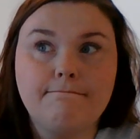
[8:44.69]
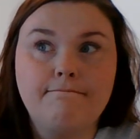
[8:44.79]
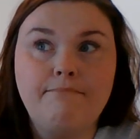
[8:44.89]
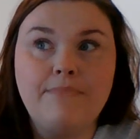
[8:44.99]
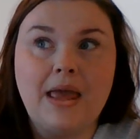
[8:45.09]

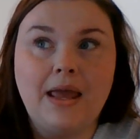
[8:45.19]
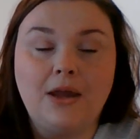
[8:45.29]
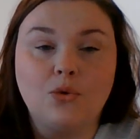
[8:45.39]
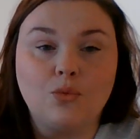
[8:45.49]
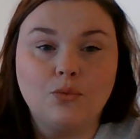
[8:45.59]

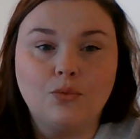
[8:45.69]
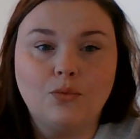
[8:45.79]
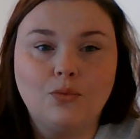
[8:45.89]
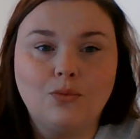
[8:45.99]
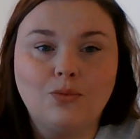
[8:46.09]
may, what
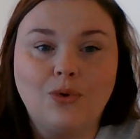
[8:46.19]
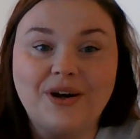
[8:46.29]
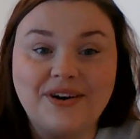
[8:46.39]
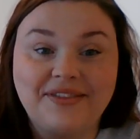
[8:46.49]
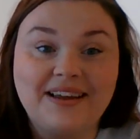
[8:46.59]

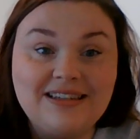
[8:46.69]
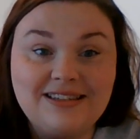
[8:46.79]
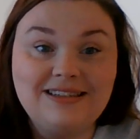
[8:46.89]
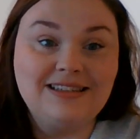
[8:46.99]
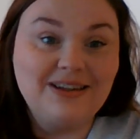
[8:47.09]
are we
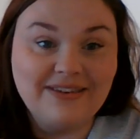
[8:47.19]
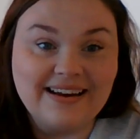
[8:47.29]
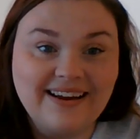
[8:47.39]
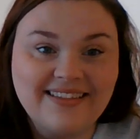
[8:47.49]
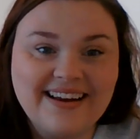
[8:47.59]

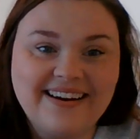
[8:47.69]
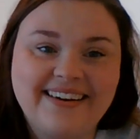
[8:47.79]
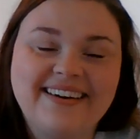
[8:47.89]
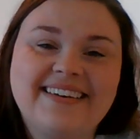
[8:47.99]
doing out there?